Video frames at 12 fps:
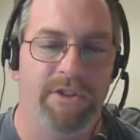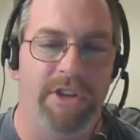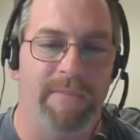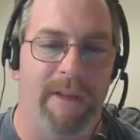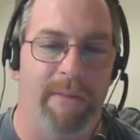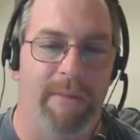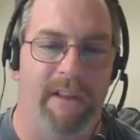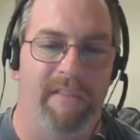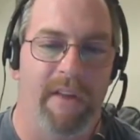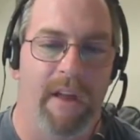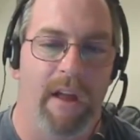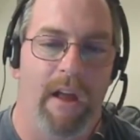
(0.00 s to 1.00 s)
Just my
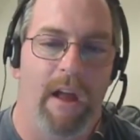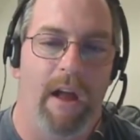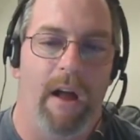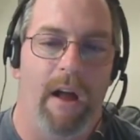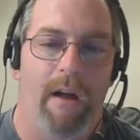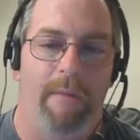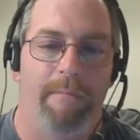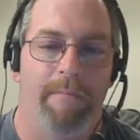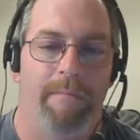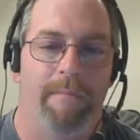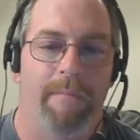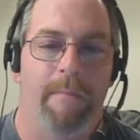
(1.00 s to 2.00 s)
belief.
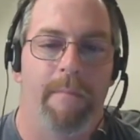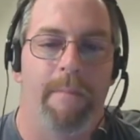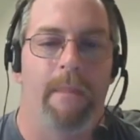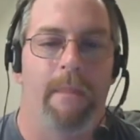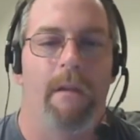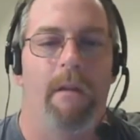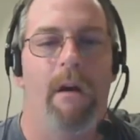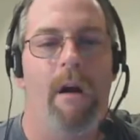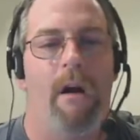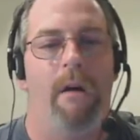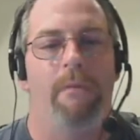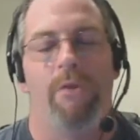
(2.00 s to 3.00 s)
Google
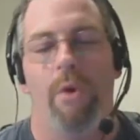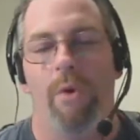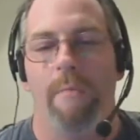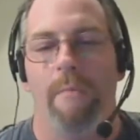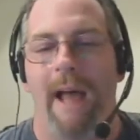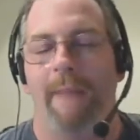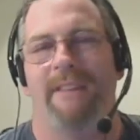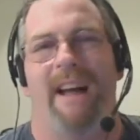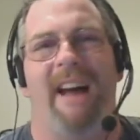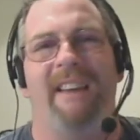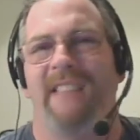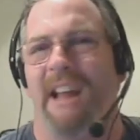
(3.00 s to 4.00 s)
Maps,
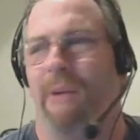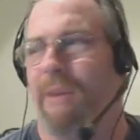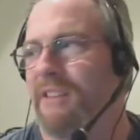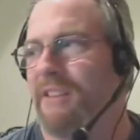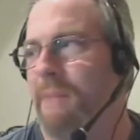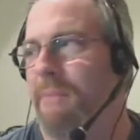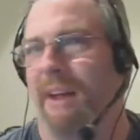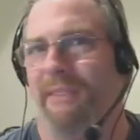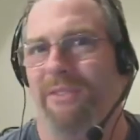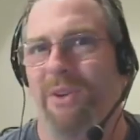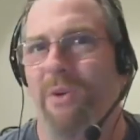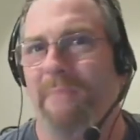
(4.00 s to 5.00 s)
honestly, I want to say they put
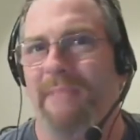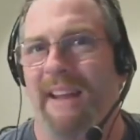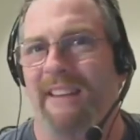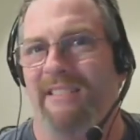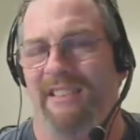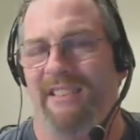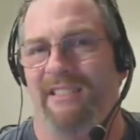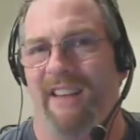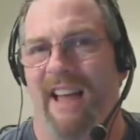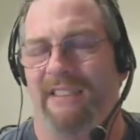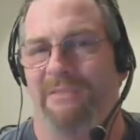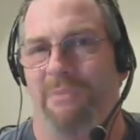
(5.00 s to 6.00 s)
out 2 updates this
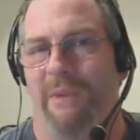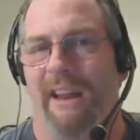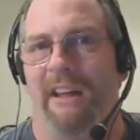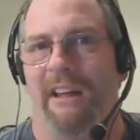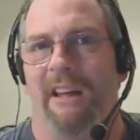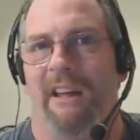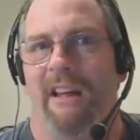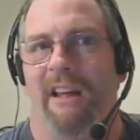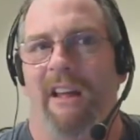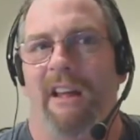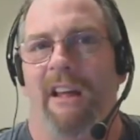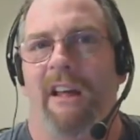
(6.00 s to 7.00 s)
last week.
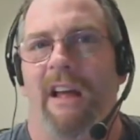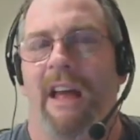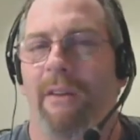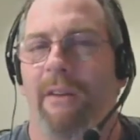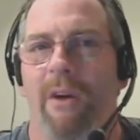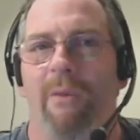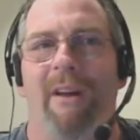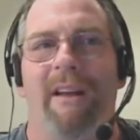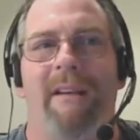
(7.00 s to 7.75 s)
I don't know